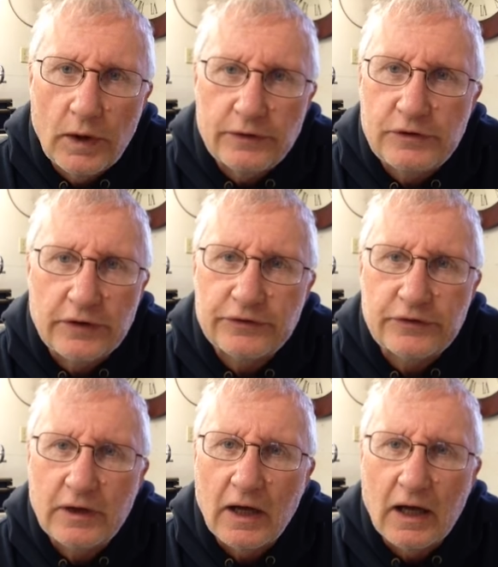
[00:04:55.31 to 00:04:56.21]
It
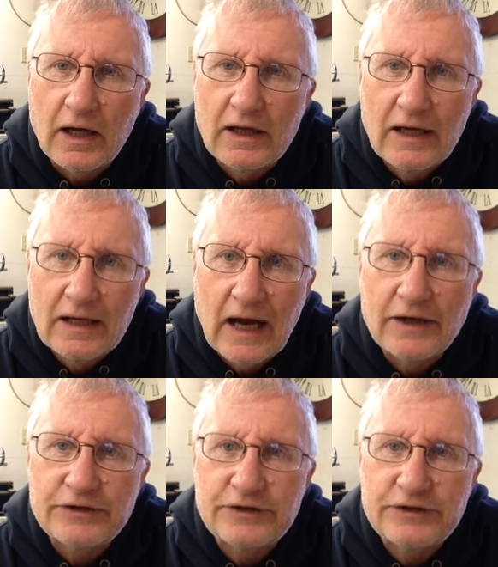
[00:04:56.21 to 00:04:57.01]
just kind of